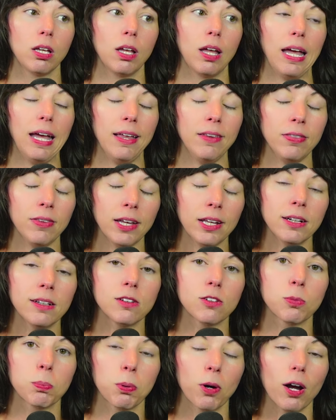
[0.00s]
And then
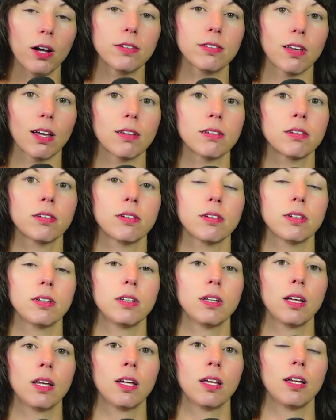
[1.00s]
it's processed.
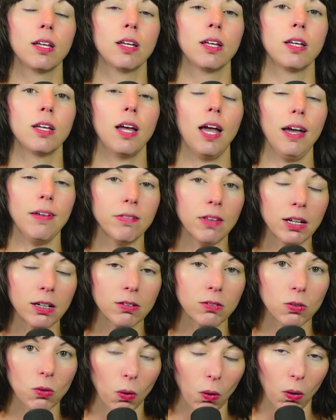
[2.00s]
And then
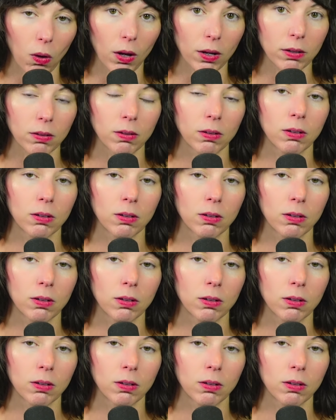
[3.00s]
it's gone.